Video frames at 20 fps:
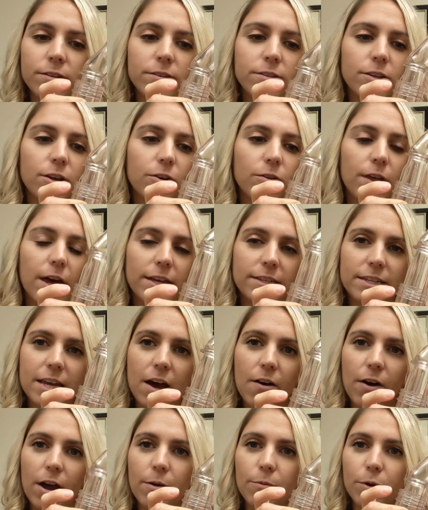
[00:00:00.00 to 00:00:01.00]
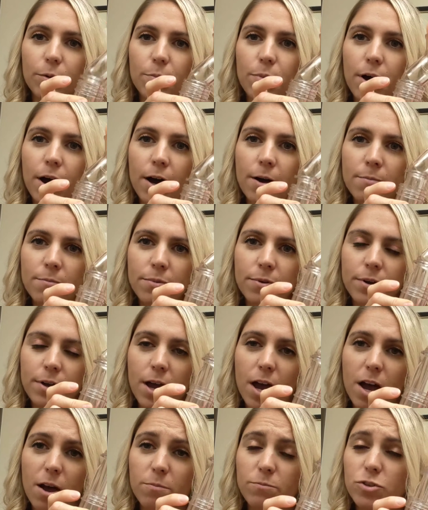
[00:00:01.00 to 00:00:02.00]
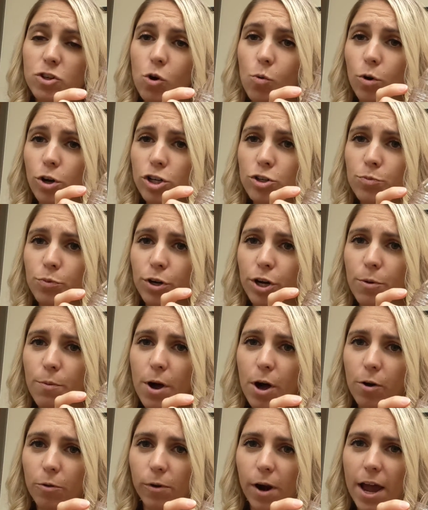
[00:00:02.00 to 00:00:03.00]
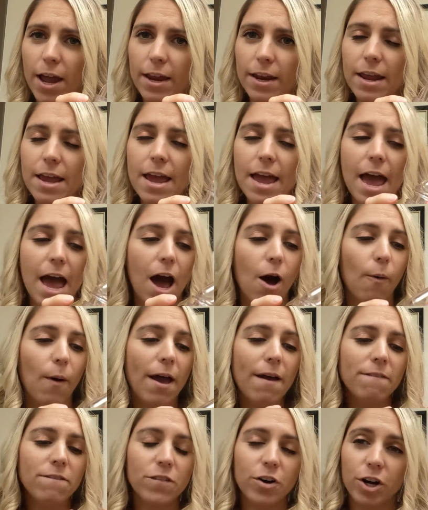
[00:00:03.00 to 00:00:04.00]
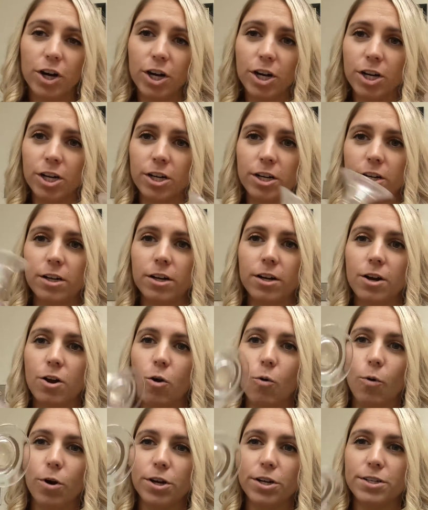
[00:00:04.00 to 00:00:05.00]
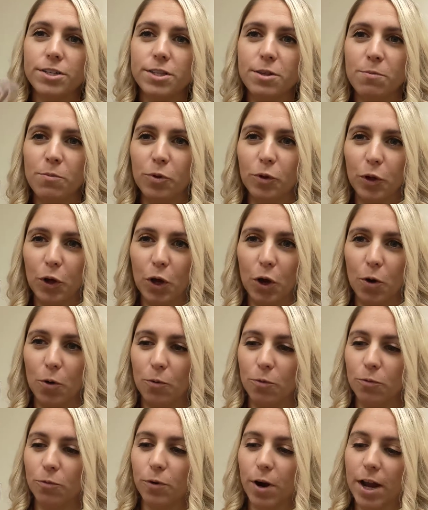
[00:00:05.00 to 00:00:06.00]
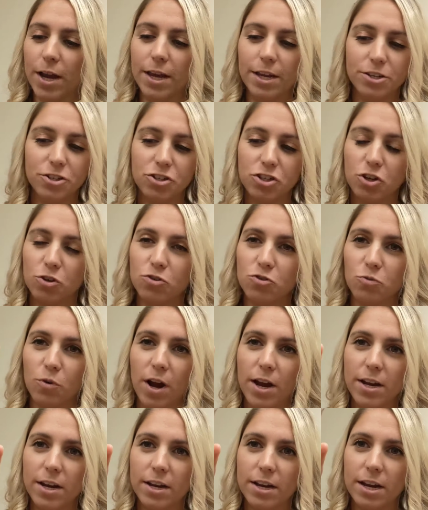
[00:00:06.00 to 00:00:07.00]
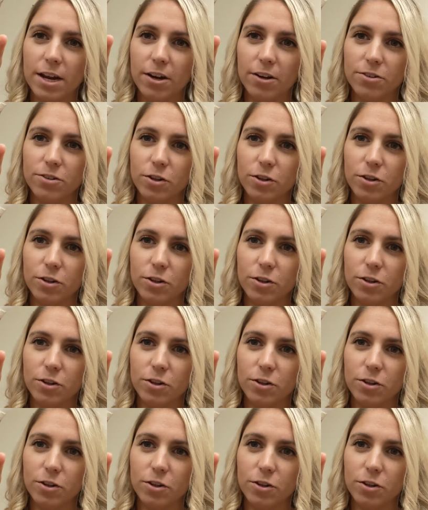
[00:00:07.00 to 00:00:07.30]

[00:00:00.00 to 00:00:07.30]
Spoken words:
So that's how I would pump. So it works pretty well, right? However, where does the milk go, right? It just goes right in here.